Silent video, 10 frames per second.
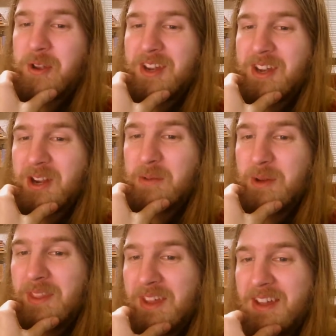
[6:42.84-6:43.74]
didn't hear
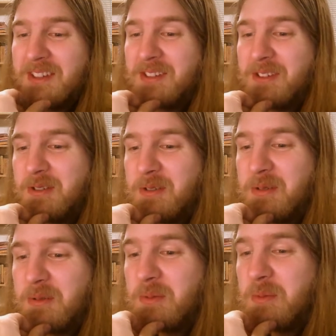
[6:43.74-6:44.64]
about that?
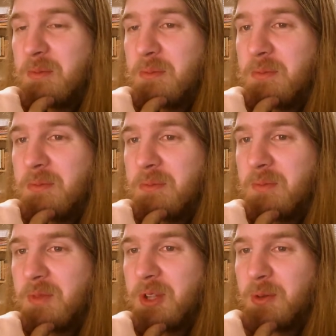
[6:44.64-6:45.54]

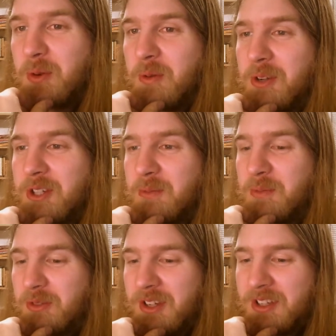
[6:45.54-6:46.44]
The 21 Jump
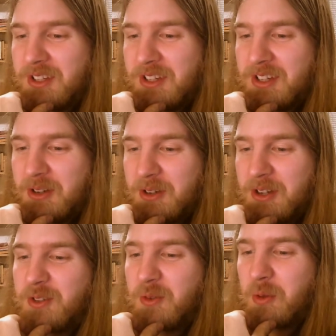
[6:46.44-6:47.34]
Street
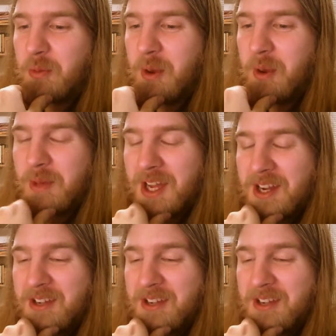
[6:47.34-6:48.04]
crossover with Men in Black?